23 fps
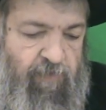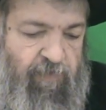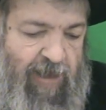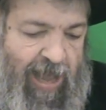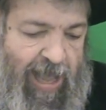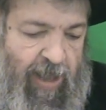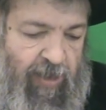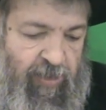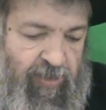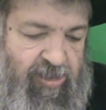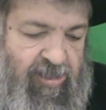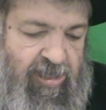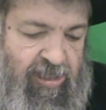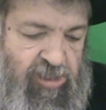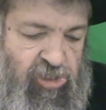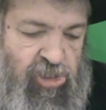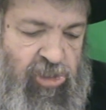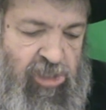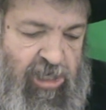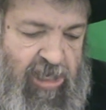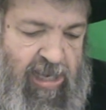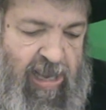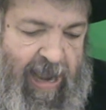V'al
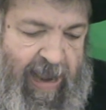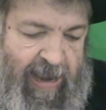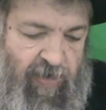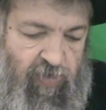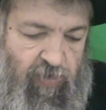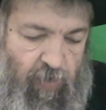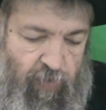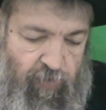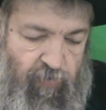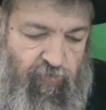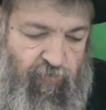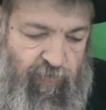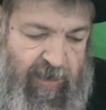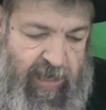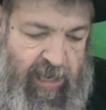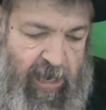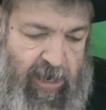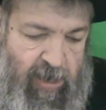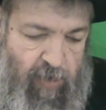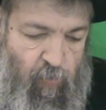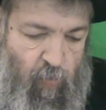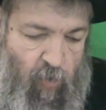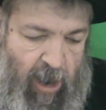tishti yain, don't drink
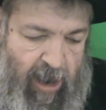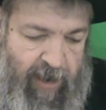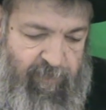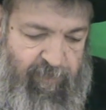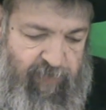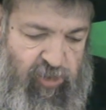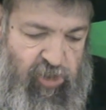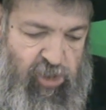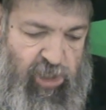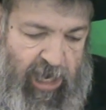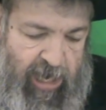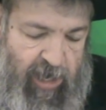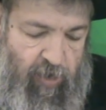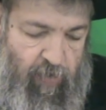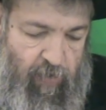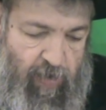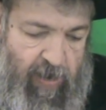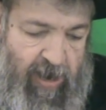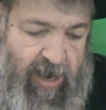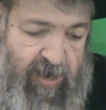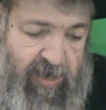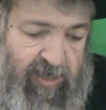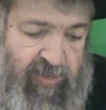any wine, v'sheker,
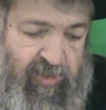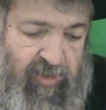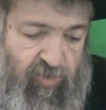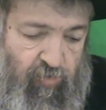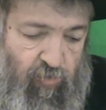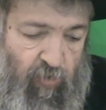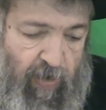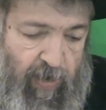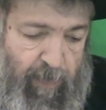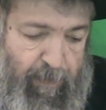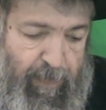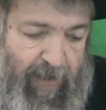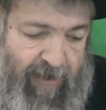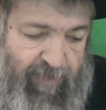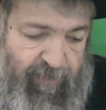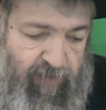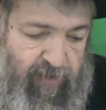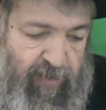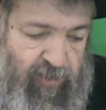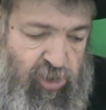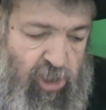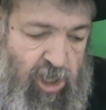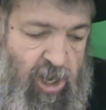or any strong
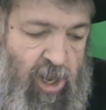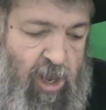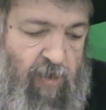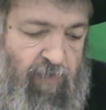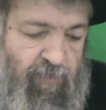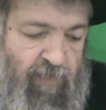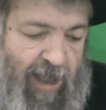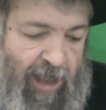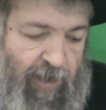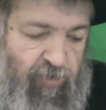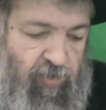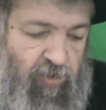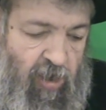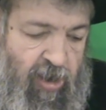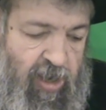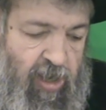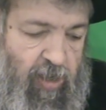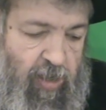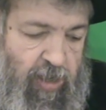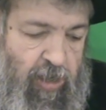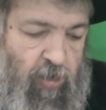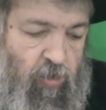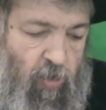beverage. V'al
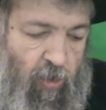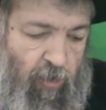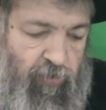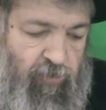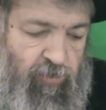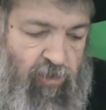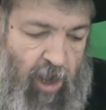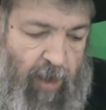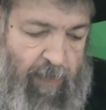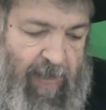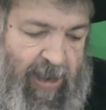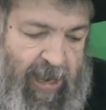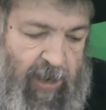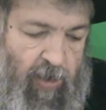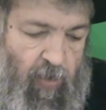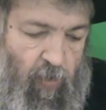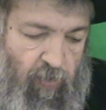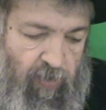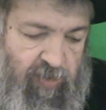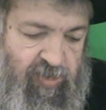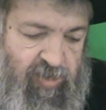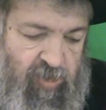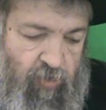teichli kol tameh, and
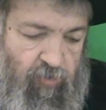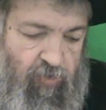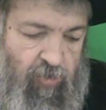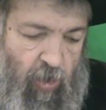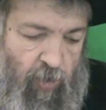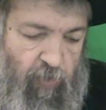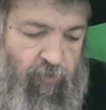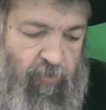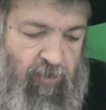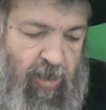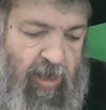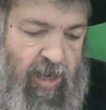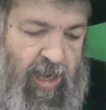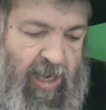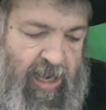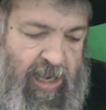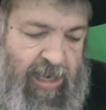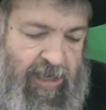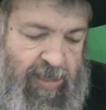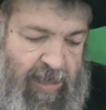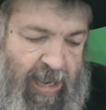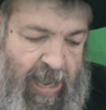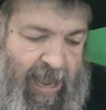also don't
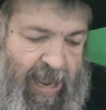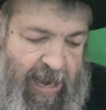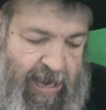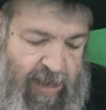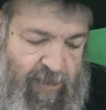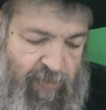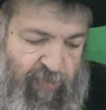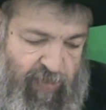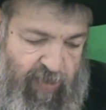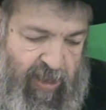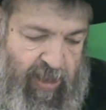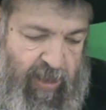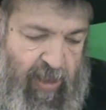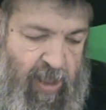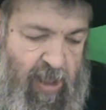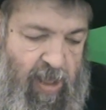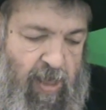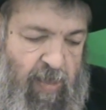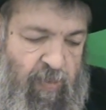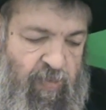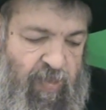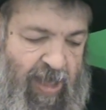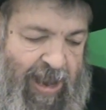eat anything
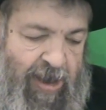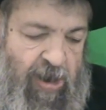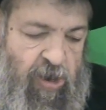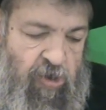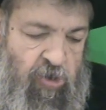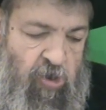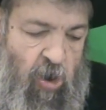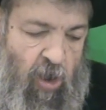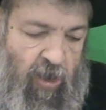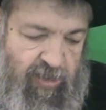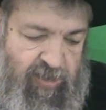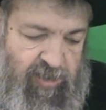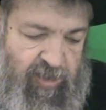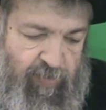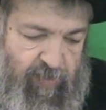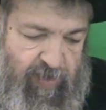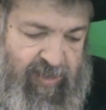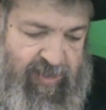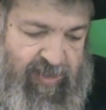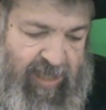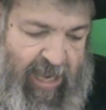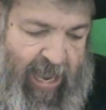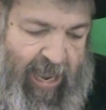that a nazir
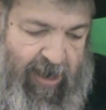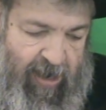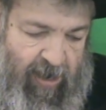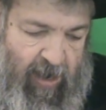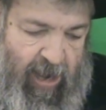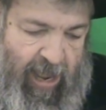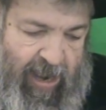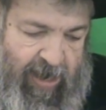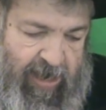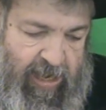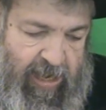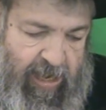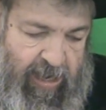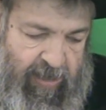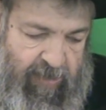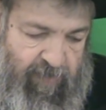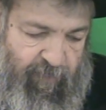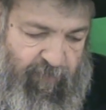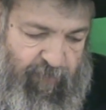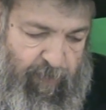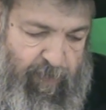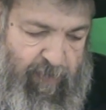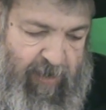is not allowed to
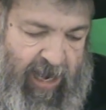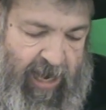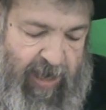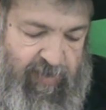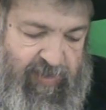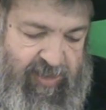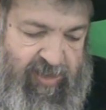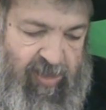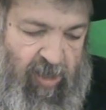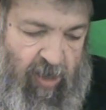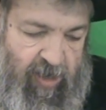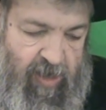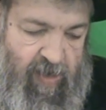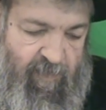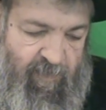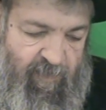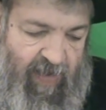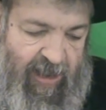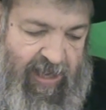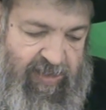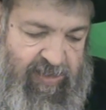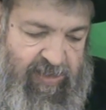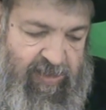eat, from chatzon
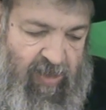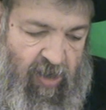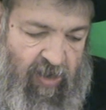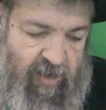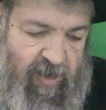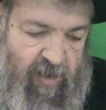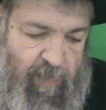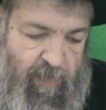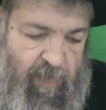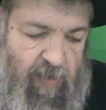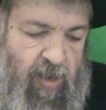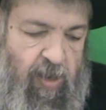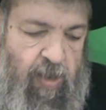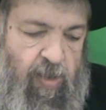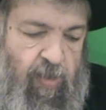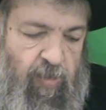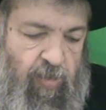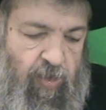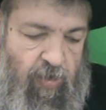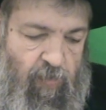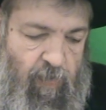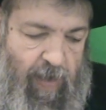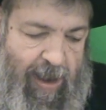and badzogim,
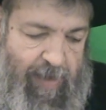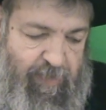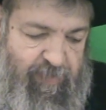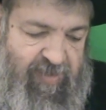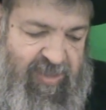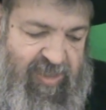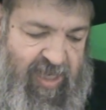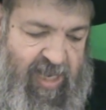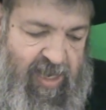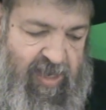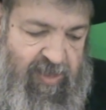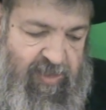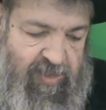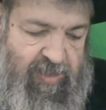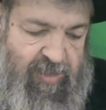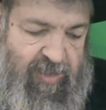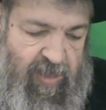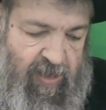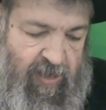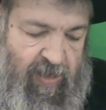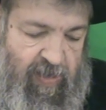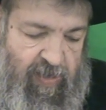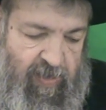the grape
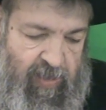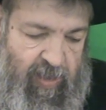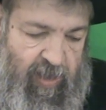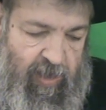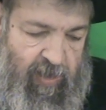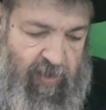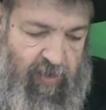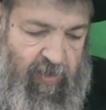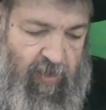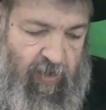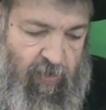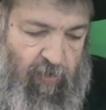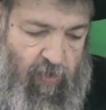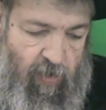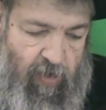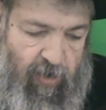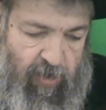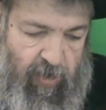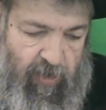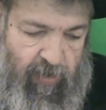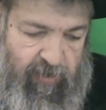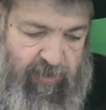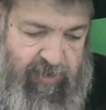skins, the, the, the
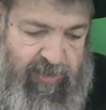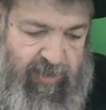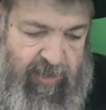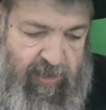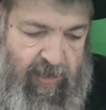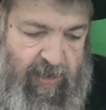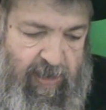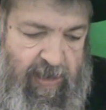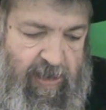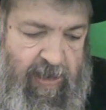kernels,